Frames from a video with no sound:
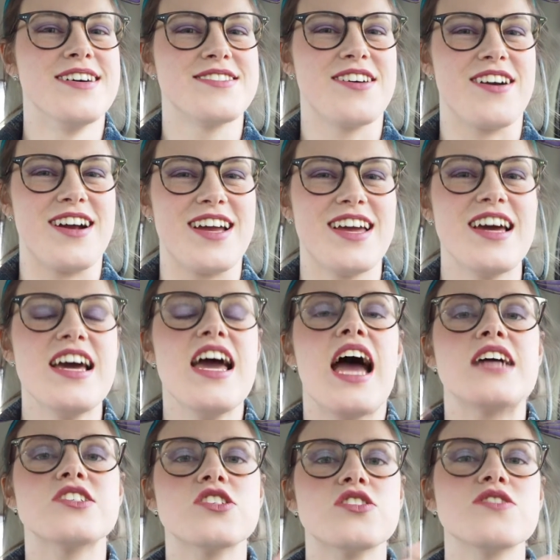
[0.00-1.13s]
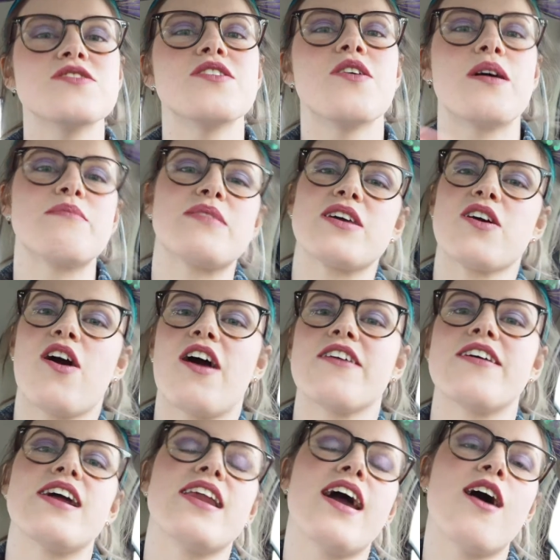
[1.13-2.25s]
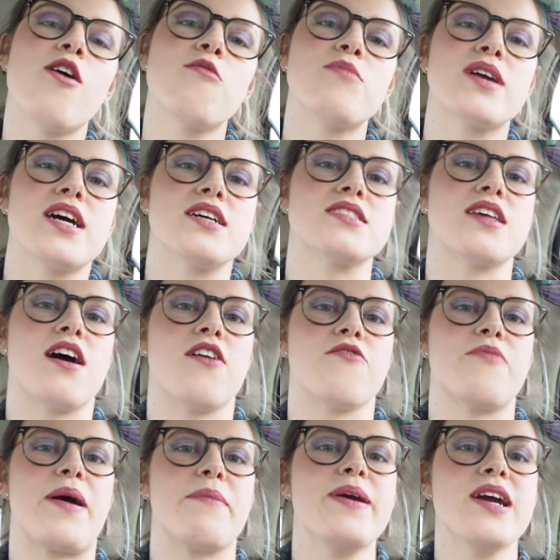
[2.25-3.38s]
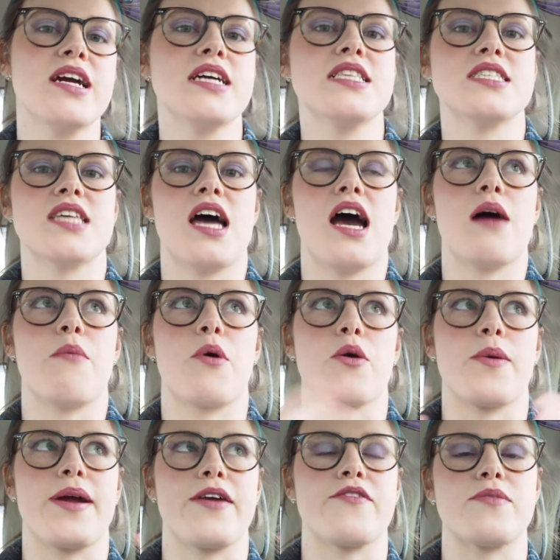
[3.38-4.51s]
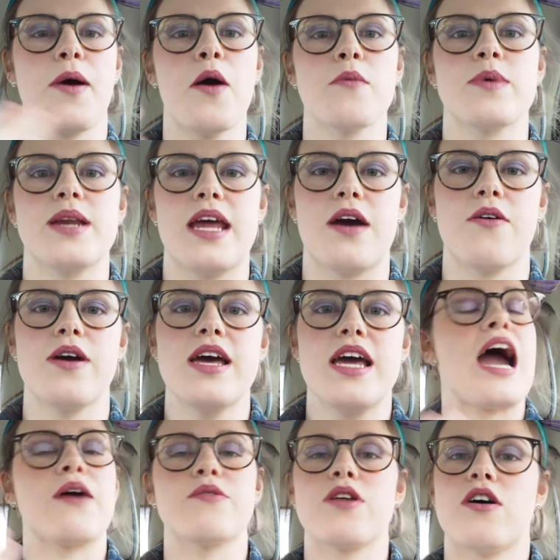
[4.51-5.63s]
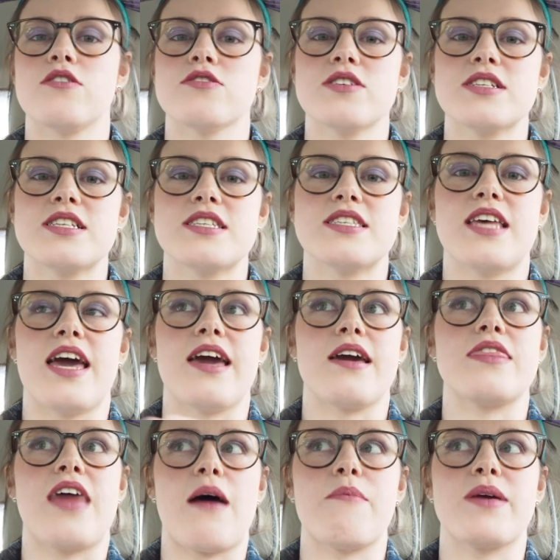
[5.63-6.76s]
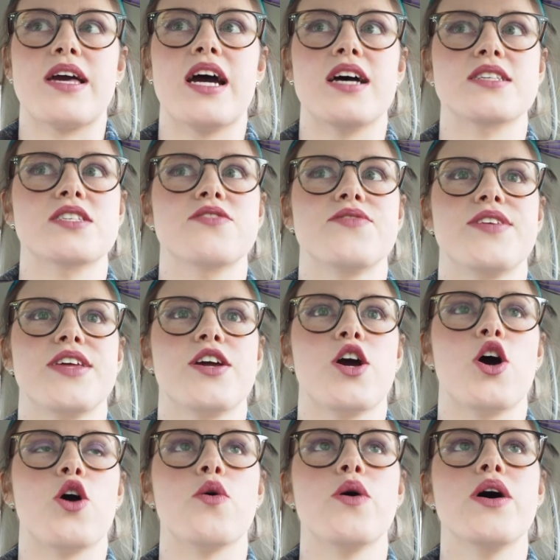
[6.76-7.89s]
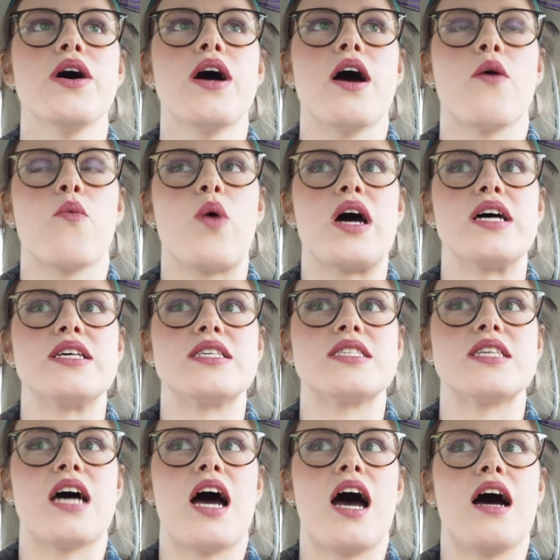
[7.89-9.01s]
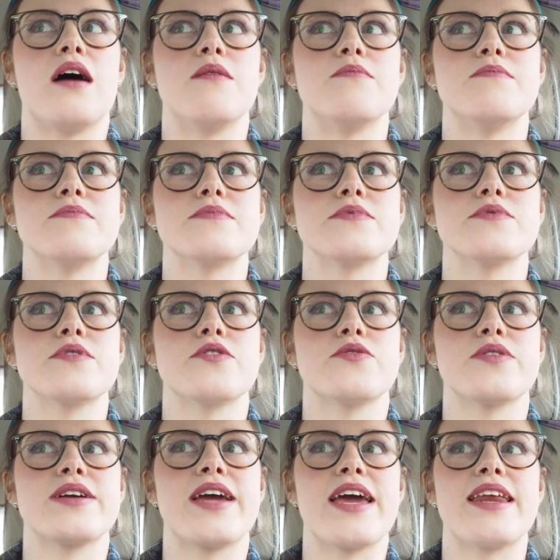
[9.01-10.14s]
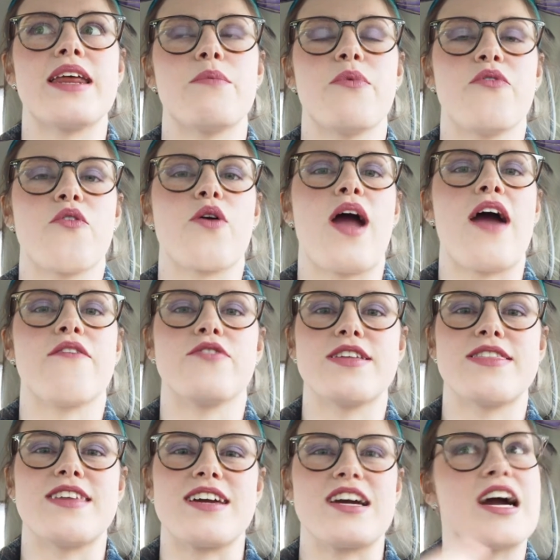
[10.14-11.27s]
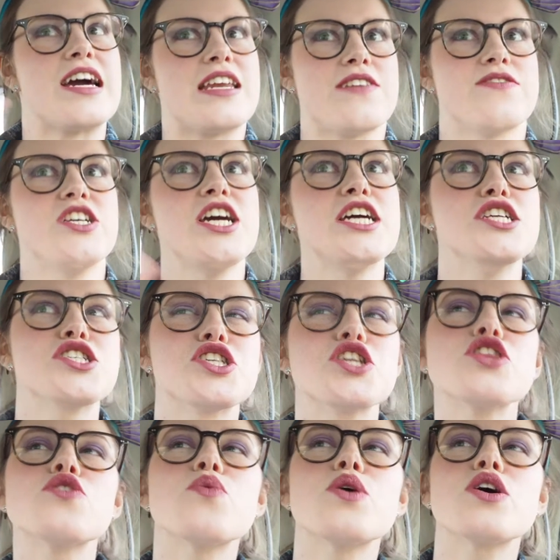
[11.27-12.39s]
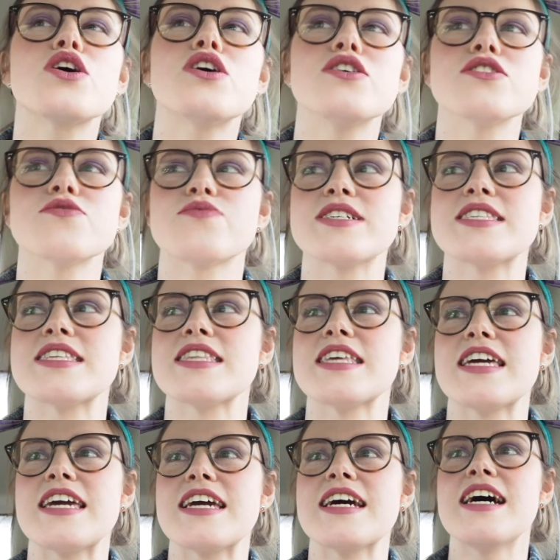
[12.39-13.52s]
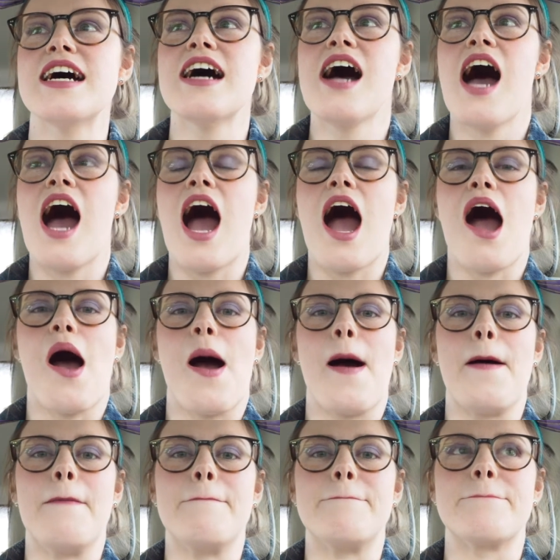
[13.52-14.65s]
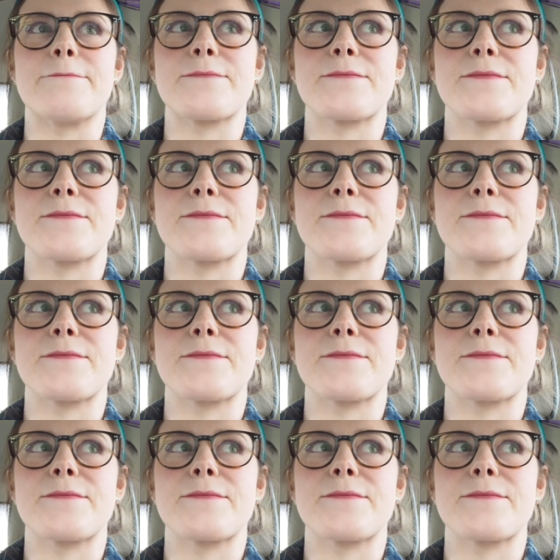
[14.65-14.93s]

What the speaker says: sorry. And just so you know, I'm in the car right now because of my parents are working from home right now. I would also like to say that because this video was created before everything kind of changed in the world recently, my